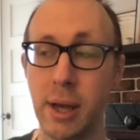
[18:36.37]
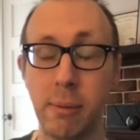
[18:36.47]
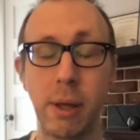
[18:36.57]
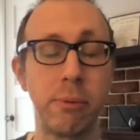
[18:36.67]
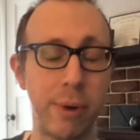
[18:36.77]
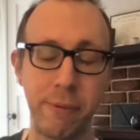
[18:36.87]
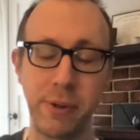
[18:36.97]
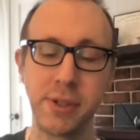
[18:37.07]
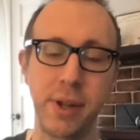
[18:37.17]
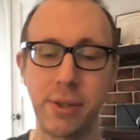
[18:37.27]
I'll
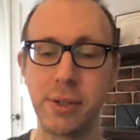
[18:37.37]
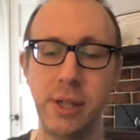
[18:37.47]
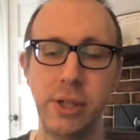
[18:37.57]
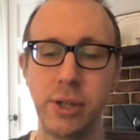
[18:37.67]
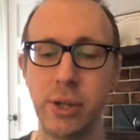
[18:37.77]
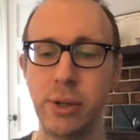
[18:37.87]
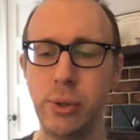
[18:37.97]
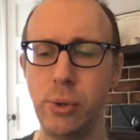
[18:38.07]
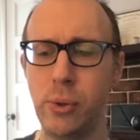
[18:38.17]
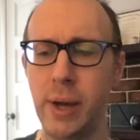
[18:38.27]
reference another teacher
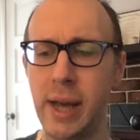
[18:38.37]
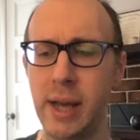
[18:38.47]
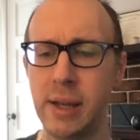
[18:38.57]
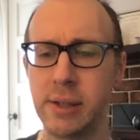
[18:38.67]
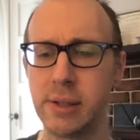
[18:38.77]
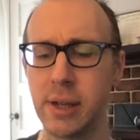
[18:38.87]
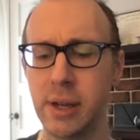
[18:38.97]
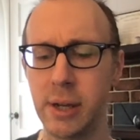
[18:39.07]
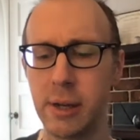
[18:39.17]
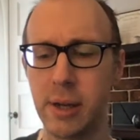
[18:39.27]
who has
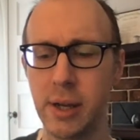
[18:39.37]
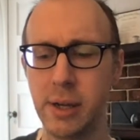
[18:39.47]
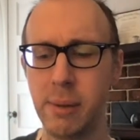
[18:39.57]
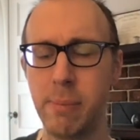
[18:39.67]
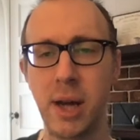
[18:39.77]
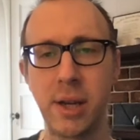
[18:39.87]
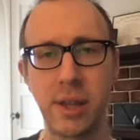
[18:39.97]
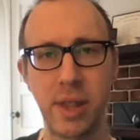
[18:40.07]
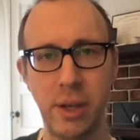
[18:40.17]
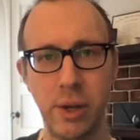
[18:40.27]
a mnemonic
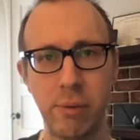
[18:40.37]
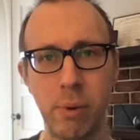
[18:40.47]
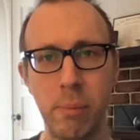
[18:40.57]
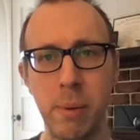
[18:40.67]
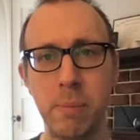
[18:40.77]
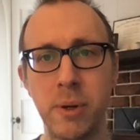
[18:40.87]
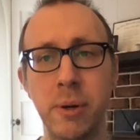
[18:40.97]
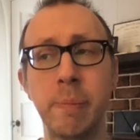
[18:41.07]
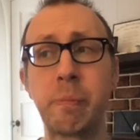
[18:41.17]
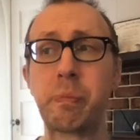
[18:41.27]
that you can remember
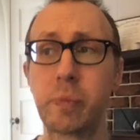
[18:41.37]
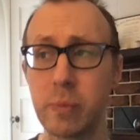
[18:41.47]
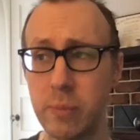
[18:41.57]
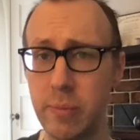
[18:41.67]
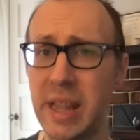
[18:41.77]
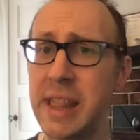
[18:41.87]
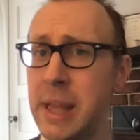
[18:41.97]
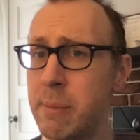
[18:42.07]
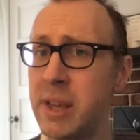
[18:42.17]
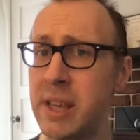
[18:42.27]

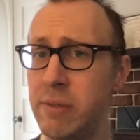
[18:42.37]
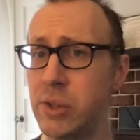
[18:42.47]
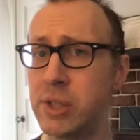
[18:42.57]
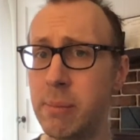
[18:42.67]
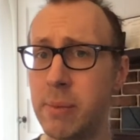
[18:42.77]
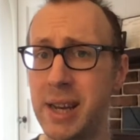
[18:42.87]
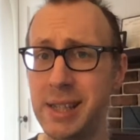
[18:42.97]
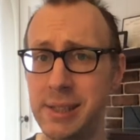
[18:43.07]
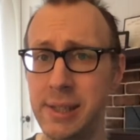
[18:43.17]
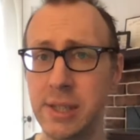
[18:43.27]
that might give you some
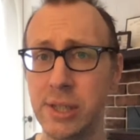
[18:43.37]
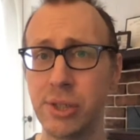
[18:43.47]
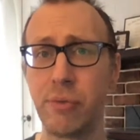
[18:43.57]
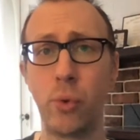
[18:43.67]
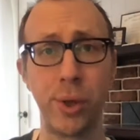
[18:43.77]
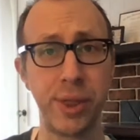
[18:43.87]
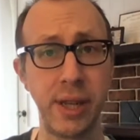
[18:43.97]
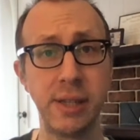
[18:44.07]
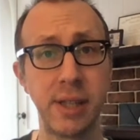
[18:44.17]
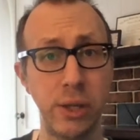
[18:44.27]
ideas for
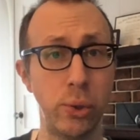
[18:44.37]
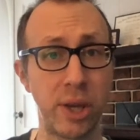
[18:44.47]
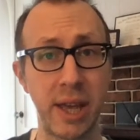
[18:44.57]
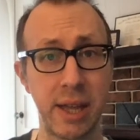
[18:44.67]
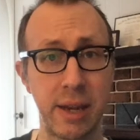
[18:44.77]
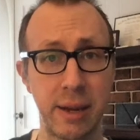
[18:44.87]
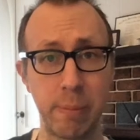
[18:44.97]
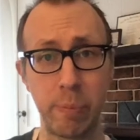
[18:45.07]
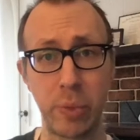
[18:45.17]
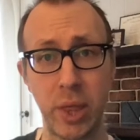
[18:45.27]
things that you can
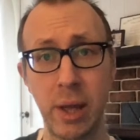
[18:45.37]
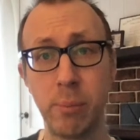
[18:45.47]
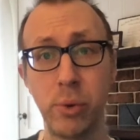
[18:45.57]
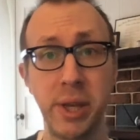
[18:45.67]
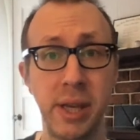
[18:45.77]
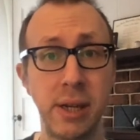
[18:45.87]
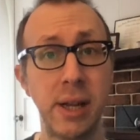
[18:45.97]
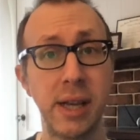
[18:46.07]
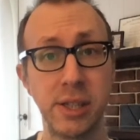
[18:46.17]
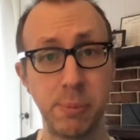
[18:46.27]
bring in
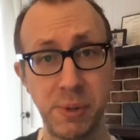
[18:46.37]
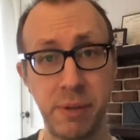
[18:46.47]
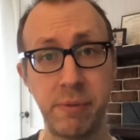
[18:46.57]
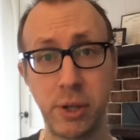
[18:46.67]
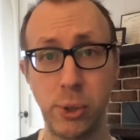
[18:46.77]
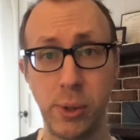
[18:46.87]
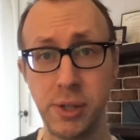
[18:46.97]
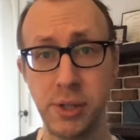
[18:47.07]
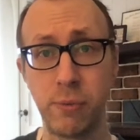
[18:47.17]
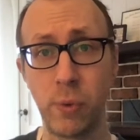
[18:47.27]
as specific
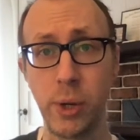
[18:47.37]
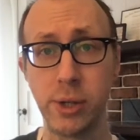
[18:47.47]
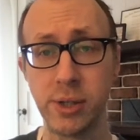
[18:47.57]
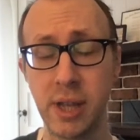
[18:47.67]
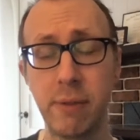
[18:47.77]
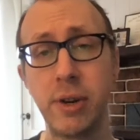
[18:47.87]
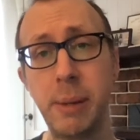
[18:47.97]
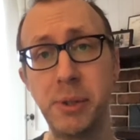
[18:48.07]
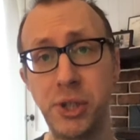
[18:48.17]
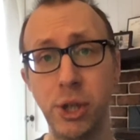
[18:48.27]
choices for yourself. Her
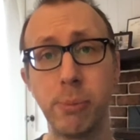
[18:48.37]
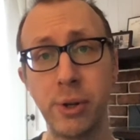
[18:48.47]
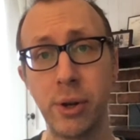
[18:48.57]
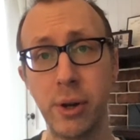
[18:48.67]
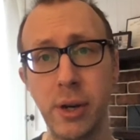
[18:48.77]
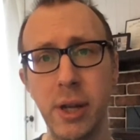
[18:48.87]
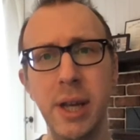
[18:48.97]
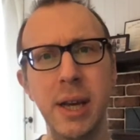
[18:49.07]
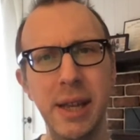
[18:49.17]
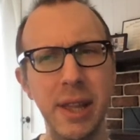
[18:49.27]
name is Jill Bernard.
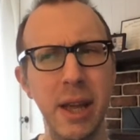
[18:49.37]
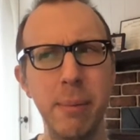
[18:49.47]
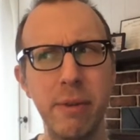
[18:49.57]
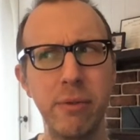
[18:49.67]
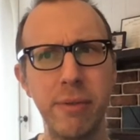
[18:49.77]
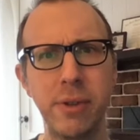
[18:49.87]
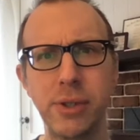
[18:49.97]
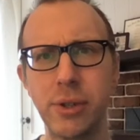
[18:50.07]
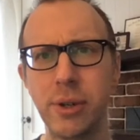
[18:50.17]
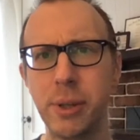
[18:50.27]
I think I may have
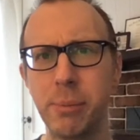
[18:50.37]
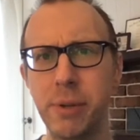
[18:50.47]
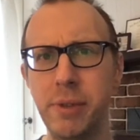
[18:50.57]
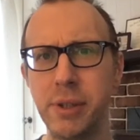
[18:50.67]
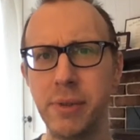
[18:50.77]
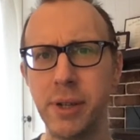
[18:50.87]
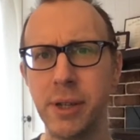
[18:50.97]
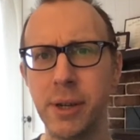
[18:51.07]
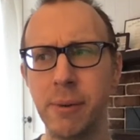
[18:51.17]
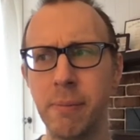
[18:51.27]
referenced her in the previous video.